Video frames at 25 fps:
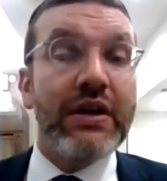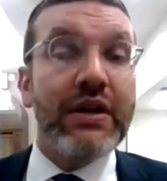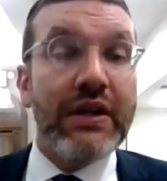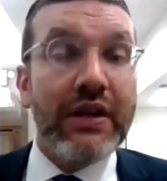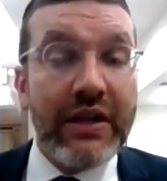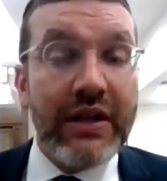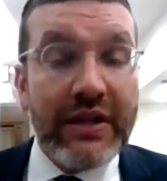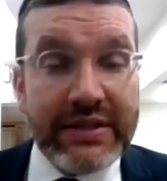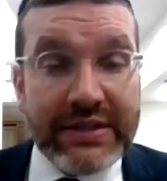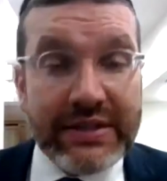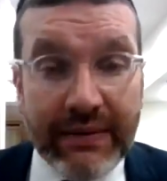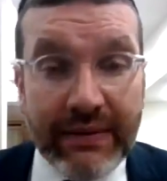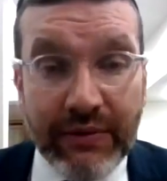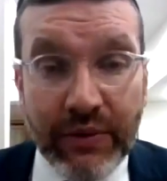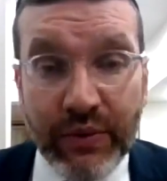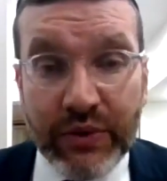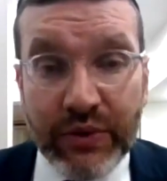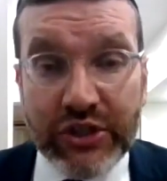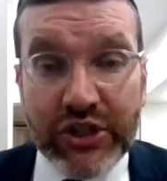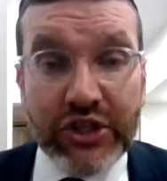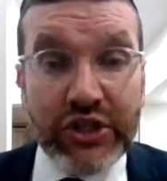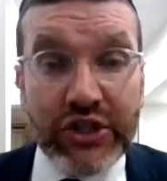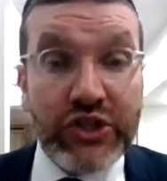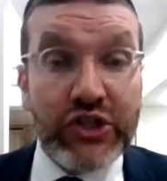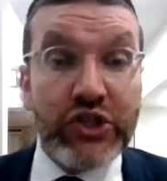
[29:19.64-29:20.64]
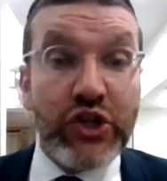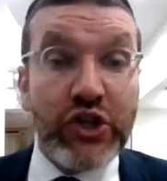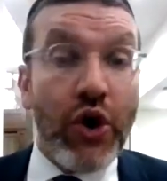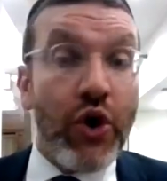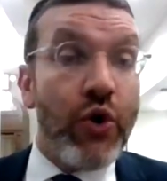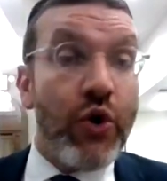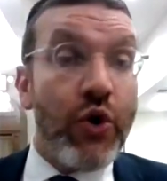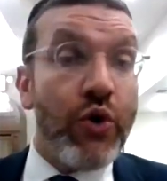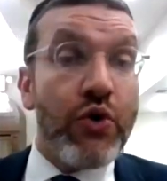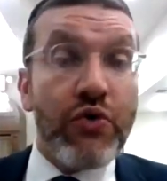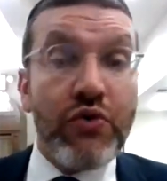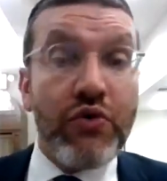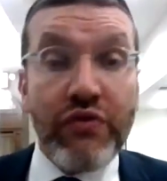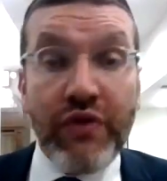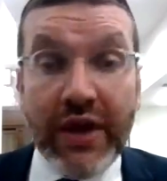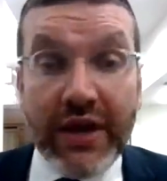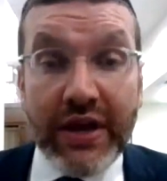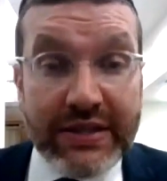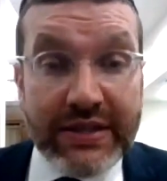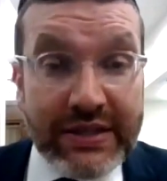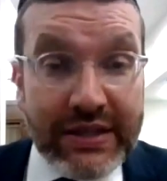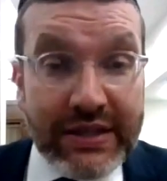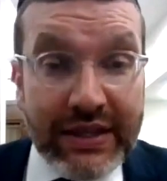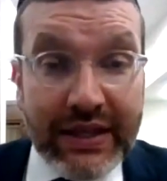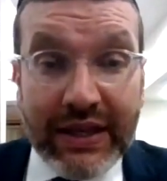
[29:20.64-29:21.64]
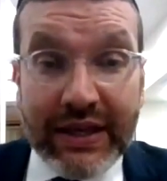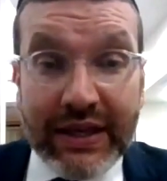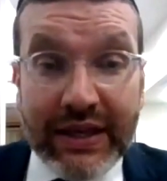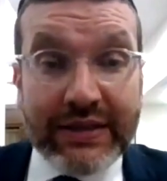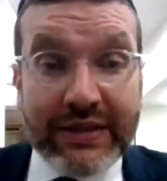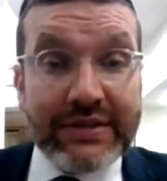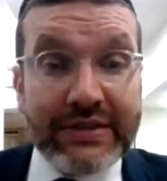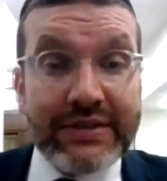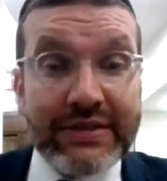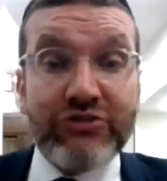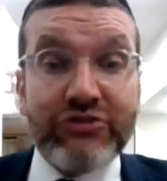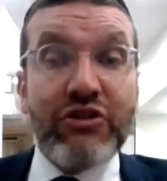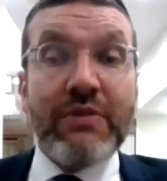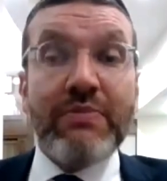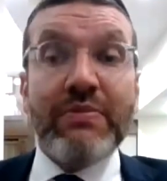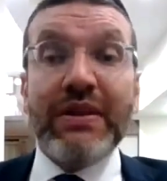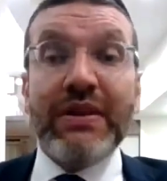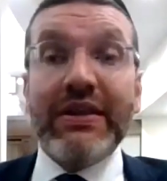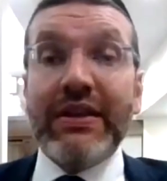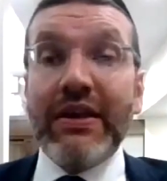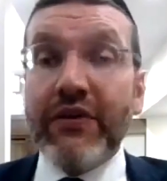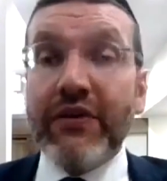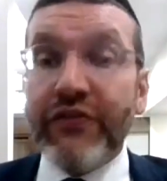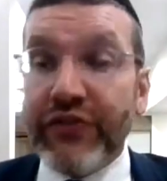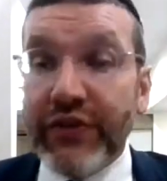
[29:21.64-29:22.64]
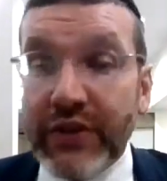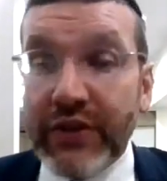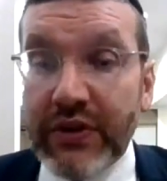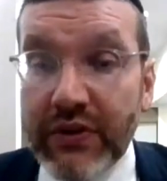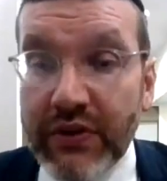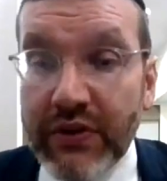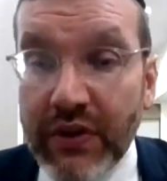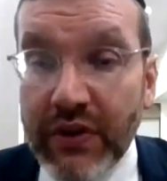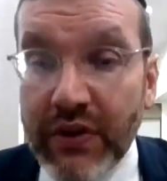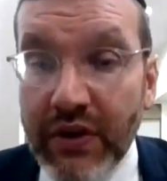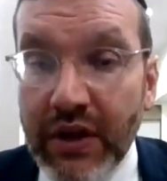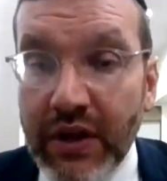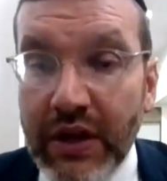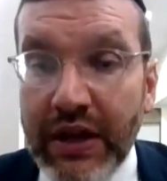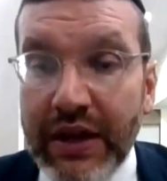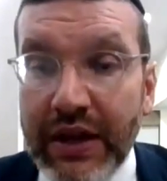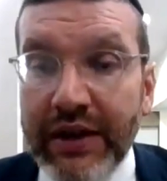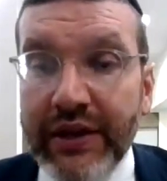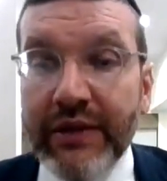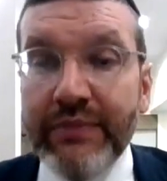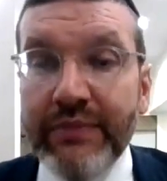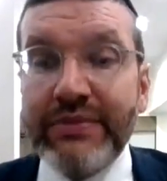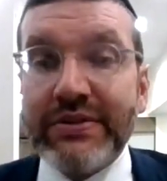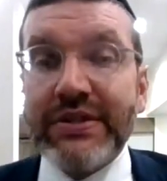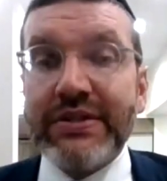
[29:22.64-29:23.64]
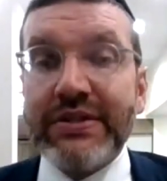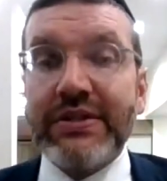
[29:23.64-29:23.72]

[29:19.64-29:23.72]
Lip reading: In something which is so crazily, extremely different. We find